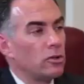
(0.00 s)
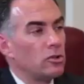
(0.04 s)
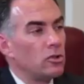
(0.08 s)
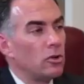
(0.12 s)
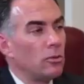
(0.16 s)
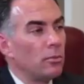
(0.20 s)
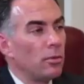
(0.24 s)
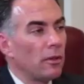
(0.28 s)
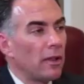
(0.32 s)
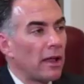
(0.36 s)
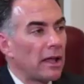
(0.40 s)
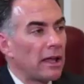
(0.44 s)

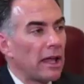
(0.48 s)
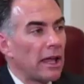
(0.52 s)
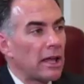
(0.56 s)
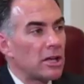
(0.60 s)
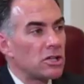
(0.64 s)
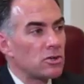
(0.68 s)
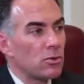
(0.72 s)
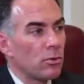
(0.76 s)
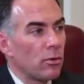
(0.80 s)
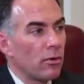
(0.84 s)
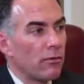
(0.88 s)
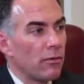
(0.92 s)
tubal
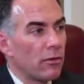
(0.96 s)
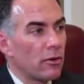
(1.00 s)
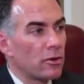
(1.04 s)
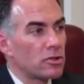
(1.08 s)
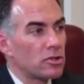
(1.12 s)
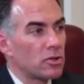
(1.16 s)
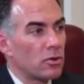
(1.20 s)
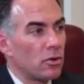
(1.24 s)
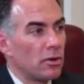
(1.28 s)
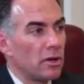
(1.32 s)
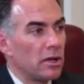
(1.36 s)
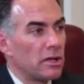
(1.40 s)
ligation
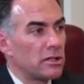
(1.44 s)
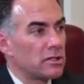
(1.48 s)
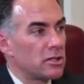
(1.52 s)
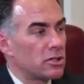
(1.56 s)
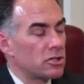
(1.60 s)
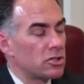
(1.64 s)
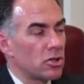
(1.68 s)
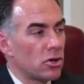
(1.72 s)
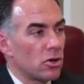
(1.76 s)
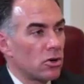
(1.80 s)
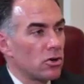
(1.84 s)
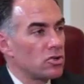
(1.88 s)
reversal is a
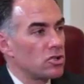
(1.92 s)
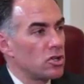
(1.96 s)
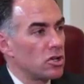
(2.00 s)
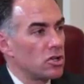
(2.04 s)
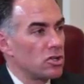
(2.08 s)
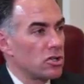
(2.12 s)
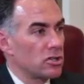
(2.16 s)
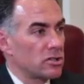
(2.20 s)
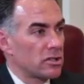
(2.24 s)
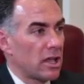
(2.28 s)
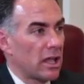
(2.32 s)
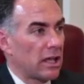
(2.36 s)
surgery
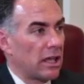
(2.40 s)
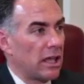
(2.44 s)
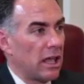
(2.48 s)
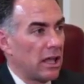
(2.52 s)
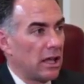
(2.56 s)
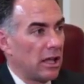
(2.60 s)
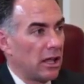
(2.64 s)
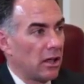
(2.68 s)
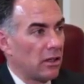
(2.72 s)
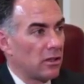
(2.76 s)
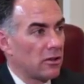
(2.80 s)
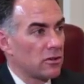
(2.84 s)
just like
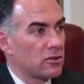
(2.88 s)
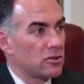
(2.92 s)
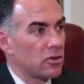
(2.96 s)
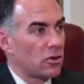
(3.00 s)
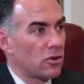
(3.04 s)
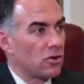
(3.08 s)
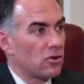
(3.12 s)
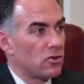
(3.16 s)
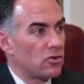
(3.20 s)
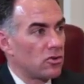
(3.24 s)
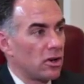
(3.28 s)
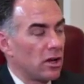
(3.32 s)
any other
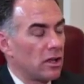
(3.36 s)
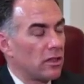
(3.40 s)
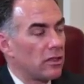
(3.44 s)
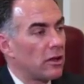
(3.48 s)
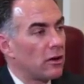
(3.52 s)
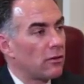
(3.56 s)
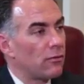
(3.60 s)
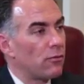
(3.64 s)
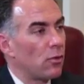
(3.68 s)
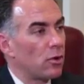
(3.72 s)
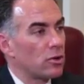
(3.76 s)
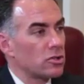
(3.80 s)
surgery, and
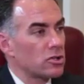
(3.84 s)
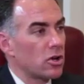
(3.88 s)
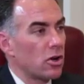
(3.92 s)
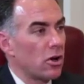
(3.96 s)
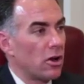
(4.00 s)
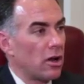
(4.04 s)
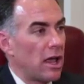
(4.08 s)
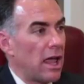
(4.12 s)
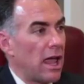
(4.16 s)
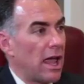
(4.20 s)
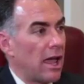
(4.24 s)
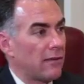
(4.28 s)
therefore it's going
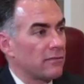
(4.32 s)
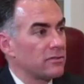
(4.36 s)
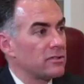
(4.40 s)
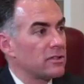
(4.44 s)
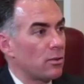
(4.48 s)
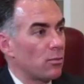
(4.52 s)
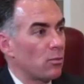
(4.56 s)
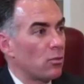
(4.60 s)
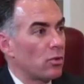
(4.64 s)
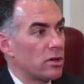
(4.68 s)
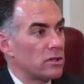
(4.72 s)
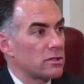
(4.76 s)
to have
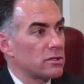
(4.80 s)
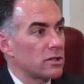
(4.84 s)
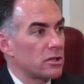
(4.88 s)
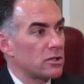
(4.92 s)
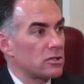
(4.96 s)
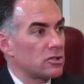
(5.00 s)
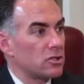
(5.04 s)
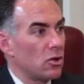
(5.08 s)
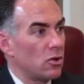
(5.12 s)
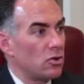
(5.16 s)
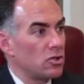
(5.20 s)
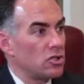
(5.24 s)
some risk
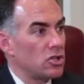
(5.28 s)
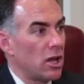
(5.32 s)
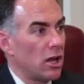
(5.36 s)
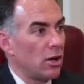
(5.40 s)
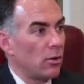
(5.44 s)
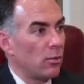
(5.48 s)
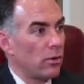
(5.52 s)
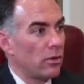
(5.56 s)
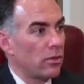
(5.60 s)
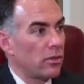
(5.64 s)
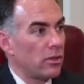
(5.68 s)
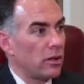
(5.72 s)
associated
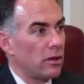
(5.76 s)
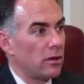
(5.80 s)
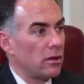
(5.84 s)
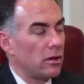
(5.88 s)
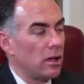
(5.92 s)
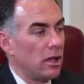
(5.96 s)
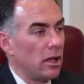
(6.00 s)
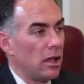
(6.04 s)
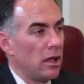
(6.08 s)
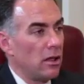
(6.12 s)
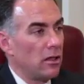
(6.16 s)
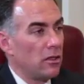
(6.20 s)
with it.
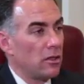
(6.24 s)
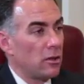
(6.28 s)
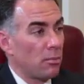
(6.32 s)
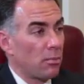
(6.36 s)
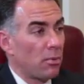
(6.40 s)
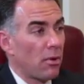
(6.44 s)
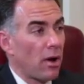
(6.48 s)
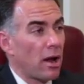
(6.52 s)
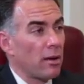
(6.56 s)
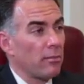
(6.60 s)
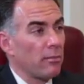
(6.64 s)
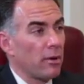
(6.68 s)
The
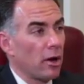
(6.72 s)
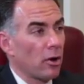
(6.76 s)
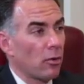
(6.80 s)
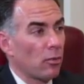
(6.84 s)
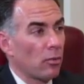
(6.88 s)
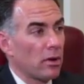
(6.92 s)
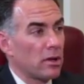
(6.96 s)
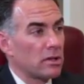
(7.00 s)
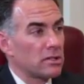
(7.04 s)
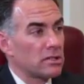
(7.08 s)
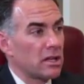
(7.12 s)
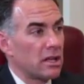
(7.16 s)
primary
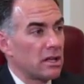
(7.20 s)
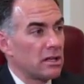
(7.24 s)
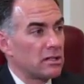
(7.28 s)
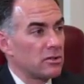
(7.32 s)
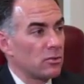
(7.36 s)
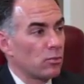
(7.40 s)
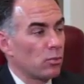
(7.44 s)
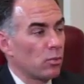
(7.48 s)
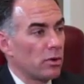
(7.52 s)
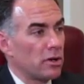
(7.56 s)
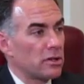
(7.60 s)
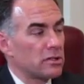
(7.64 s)
risk
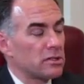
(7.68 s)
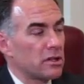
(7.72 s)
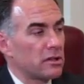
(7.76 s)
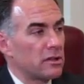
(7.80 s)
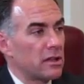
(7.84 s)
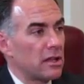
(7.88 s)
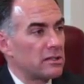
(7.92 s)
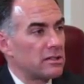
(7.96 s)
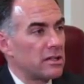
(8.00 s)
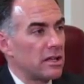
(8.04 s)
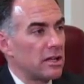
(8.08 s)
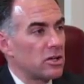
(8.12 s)
is risk
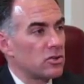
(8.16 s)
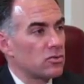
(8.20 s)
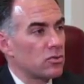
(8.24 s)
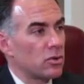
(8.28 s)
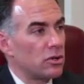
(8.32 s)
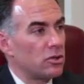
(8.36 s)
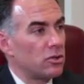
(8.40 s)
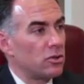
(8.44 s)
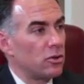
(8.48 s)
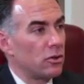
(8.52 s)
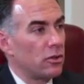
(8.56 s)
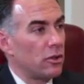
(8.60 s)
that's injury
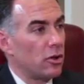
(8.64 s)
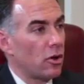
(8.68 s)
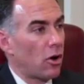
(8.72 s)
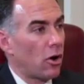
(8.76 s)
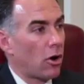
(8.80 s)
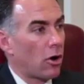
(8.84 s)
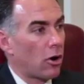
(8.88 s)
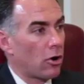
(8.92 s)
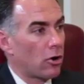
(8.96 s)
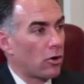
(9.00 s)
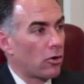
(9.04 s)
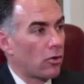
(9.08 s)
to the
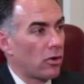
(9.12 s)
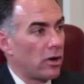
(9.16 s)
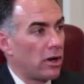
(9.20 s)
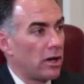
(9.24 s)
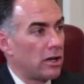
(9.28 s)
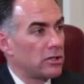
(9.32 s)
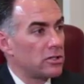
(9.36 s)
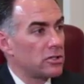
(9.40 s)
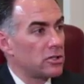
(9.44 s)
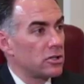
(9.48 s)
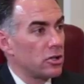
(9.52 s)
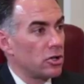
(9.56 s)

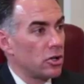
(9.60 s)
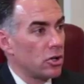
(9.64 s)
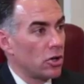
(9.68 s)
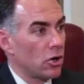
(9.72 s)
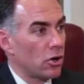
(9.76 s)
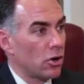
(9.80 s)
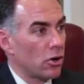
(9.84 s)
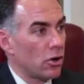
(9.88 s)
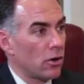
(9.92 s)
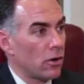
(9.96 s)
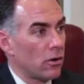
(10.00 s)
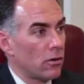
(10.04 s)
arteries,
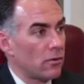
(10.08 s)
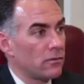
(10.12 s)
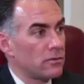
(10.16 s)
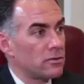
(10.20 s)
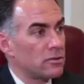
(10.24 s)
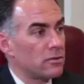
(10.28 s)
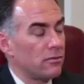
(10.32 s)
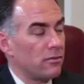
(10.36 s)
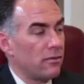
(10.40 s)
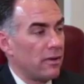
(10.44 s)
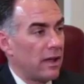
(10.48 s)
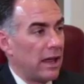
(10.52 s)
nerves,
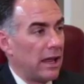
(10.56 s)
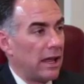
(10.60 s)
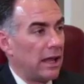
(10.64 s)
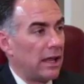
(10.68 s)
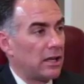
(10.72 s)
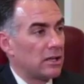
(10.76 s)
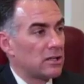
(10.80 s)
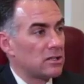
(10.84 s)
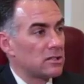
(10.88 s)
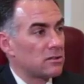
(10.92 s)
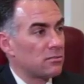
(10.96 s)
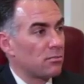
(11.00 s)

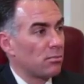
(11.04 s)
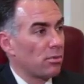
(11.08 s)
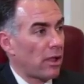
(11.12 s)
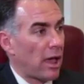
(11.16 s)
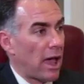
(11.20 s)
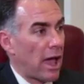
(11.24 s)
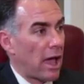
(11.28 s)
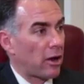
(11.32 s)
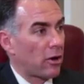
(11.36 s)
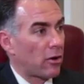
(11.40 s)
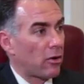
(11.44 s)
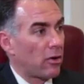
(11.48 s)
veins,
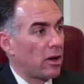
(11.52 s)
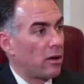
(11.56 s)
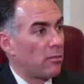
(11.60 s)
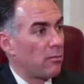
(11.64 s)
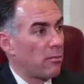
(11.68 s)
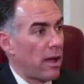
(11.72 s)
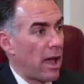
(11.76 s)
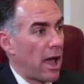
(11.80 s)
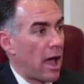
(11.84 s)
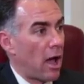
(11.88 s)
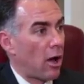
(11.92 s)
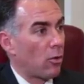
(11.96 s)
bladder, and
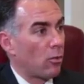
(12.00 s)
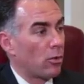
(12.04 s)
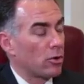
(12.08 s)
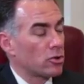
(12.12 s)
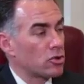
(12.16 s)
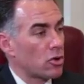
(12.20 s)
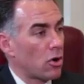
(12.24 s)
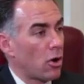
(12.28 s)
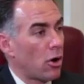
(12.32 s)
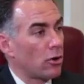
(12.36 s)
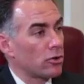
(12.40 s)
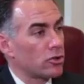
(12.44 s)
bowel, which
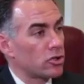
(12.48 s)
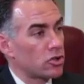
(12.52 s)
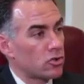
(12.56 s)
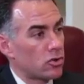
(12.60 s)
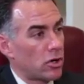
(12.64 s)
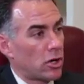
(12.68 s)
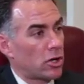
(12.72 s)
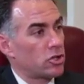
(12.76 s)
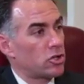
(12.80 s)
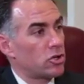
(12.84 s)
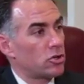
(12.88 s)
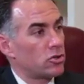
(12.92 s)
are all
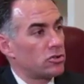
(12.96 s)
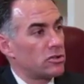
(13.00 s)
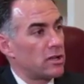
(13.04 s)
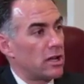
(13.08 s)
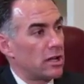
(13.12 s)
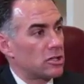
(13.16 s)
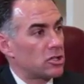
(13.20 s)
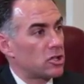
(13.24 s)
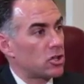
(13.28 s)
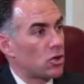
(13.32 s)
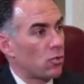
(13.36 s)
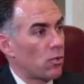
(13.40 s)
structures
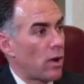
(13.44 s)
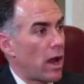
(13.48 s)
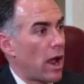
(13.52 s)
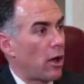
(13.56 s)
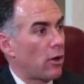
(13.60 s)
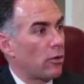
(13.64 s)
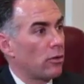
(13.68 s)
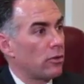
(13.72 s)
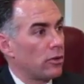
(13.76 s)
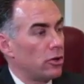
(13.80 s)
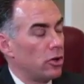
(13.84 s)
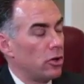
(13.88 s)
that
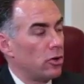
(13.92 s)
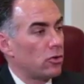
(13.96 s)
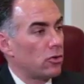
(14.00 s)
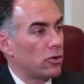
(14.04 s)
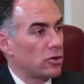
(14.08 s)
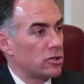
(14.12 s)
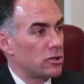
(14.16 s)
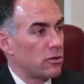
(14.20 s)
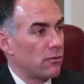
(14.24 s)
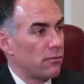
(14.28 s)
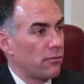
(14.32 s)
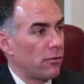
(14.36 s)
surround the
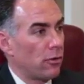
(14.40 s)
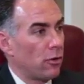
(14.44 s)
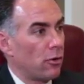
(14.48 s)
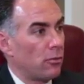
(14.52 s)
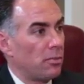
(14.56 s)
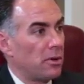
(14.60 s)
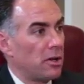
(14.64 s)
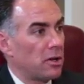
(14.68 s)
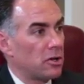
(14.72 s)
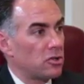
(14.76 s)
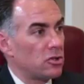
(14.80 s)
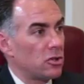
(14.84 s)
uterus and
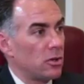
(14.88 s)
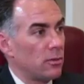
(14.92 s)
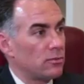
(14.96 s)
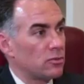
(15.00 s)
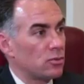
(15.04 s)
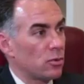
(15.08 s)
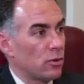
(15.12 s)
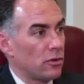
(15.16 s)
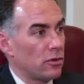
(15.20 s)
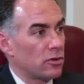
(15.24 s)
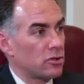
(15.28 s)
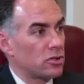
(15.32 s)
fallopian tubes
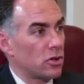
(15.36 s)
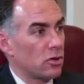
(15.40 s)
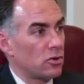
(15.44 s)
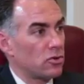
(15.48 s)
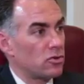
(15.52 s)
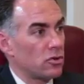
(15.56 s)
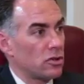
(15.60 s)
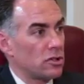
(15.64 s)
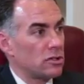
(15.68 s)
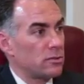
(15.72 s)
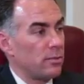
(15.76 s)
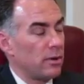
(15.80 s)
where the
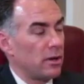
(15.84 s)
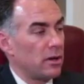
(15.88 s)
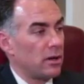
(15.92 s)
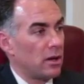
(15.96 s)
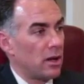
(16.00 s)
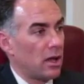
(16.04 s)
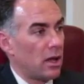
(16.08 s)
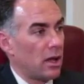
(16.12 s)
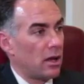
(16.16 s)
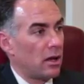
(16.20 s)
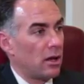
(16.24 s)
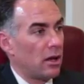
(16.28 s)
surgery is being
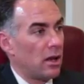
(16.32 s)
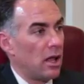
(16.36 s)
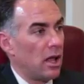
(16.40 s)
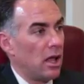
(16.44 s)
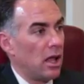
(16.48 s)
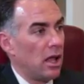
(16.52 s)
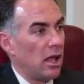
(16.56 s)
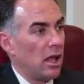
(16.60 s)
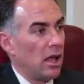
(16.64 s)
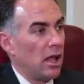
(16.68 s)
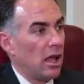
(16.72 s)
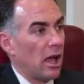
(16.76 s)
done.
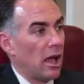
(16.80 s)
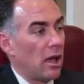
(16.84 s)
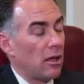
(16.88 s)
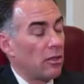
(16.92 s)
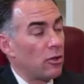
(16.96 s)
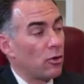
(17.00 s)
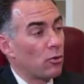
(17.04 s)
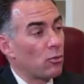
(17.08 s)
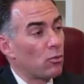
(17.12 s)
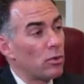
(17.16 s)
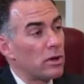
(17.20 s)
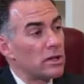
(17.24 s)

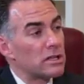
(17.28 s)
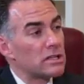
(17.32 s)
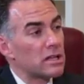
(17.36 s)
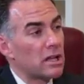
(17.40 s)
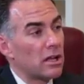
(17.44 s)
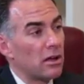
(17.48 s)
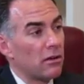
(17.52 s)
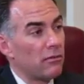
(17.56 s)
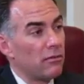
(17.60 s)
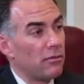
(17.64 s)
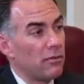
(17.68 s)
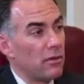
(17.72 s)
The risk
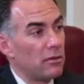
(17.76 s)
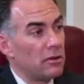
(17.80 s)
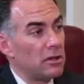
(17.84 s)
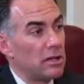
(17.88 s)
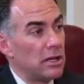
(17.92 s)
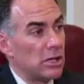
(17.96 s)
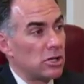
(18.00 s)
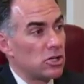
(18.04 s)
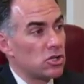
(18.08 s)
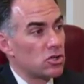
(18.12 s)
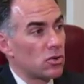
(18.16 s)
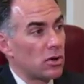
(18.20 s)
of
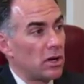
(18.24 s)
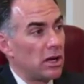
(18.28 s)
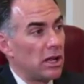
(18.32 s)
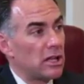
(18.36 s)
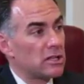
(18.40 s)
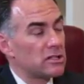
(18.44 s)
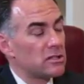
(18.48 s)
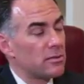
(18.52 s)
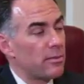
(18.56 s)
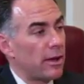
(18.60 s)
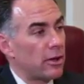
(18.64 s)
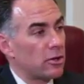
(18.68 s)
injury
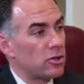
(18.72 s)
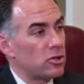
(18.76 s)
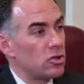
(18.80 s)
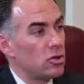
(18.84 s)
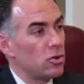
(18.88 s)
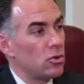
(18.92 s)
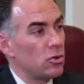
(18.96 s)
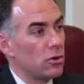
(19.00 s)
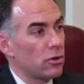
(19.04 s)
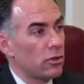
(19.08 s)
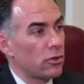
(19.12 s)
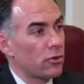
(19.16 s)
is about
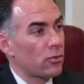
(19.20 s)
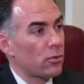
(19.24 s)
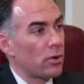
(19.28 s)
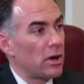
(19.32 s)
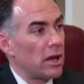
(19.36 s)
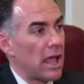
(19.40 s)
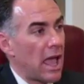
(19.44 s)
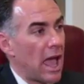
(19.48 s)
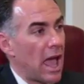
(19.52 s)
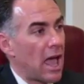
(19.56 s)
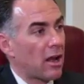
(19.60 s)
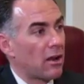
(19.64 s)
2 to
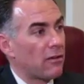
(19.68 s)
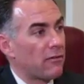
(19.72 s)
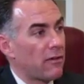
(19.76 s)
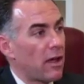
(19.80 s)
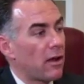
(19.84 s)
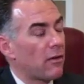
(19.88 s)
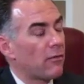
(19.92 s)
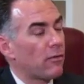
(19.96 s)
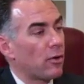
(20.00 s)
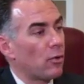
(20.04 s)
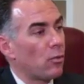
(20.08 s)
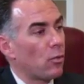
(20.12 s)
3 out of
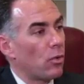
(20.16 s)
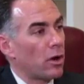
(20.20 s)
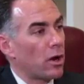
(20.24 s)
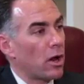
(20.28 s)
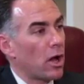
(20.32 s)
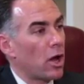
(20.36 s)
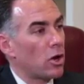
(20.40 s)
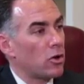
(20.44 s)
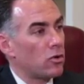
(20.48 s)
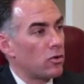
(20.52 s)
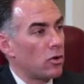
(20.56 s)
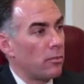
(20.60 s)
every
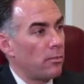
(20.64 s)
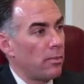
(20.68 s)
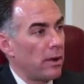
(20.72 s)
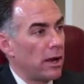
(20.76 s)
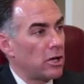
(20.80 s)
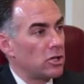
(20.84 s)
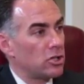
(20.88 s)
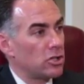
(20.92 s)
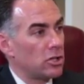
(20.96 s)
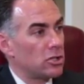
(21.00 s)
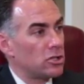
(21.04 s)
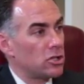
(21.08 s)
100
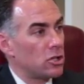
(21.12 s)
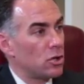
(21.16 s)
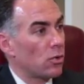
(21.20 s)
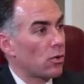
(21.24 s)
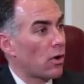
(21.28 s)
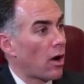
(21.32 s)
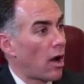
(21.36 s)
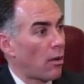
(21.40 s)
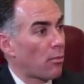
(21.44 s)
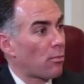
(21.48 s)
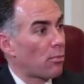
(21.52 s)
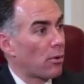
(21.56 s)
patients who are
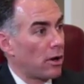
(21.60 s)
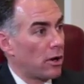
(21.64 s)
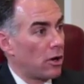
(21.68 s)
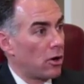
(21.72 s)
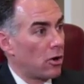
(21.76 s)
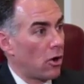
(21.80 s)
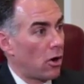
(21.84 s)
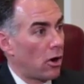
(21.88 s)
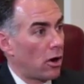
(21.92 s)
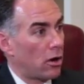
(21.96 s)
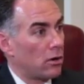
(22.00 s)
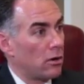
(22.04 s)
operated
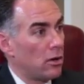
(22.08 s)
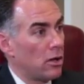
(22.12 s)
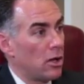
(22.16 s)
on.